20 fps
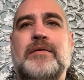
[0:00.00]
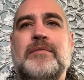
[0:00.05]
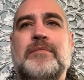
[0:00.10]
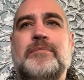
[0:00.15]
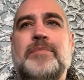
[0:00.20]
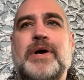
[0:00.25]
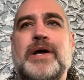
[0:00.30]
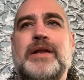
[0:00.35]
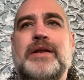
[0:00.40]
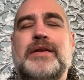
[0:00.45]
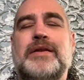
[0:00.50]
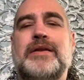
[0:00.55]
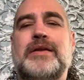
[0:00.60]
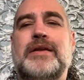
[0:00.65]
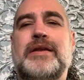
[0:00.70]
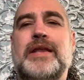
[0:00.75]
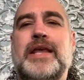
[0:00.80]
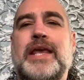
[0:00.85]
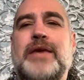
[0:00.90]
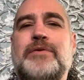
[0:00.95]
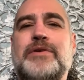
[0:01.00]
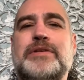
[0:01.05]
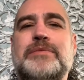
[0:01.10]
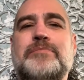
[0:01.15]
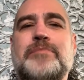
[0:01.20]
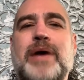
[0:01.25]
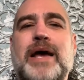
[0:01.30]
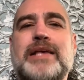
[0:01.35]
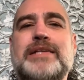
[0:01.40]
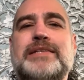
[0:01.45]
but he was
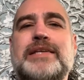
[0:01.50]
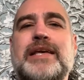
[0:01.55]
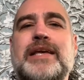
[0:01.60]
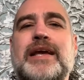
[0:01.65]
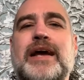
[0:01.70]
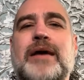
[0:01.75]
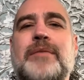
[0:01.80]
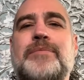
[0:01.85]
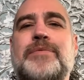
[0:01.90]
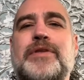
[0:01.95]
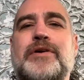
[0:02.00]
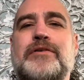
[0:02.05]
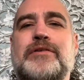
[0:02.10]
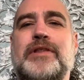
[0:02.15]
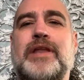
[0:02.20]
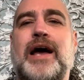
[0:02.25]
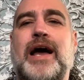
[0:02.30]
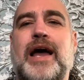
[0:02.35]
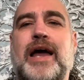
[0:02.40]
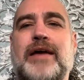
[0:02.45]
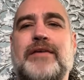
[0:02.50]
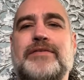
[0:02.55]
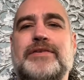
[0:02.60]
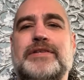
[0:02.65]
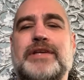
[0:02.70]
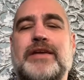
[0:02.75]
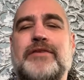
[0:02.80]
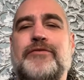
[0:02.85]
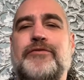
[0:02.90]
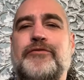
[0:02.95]
messing up their
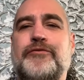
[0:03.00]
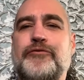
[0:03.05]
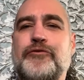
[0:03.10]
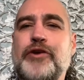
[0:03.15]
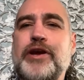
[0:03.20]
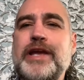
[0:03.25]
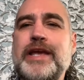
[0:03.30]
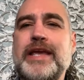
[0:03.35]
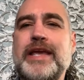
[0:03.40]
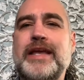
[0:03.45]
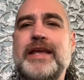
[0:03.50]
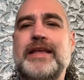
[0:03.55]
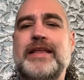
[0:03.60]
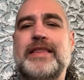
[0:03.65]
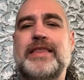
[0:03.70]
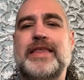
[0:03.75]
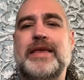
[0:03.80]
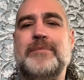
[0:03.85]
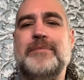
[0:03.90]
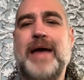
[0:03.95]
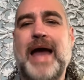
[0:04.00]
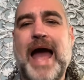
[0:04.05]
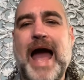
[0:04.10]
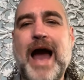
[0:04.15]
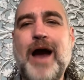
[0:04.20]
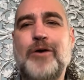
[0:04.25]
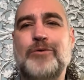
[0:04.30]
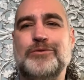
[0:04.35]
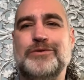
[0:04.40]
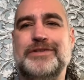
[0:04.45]
lives and freaking them
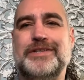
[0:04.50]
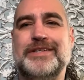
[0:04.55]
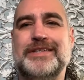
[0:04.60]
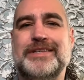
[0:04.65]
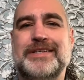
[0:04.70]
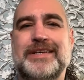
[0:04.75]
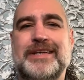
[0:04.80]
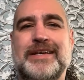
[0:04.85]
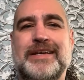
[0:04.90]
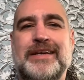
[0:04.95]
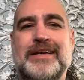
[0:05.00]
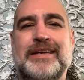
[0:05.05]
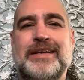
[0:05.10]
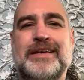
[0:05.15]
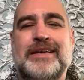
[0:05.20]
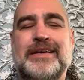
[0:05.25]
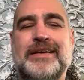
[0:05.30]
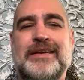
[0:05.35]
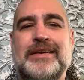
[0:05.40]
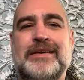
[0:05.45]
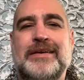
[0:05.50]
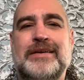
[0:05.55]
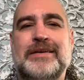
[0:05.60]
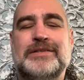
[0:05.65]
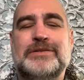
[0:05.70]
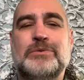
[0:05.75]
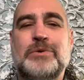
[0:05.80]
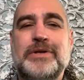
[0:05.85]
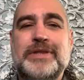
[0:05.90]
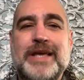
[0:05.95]
out.
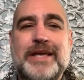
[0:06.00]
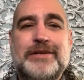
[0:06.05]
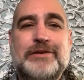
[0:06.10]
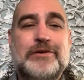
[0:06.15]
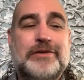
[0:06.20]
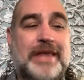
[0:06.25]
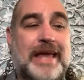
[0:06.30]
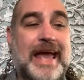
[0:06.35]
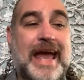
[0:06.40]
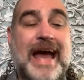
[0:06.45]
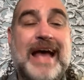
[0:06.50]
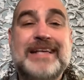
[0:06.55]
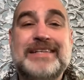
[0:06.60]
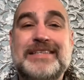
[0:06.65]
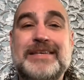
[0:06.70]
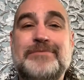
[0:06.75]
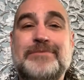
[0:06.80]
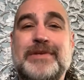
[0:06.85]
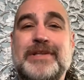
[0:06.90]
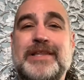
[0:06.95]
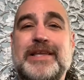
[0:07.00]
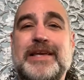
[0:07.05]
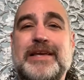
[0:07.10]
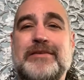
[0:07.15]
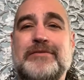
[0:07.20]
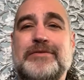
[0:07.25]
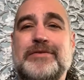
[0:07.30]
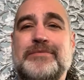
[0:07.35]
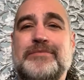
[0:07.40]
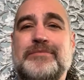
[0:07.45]
So what they do, they asked him to leave.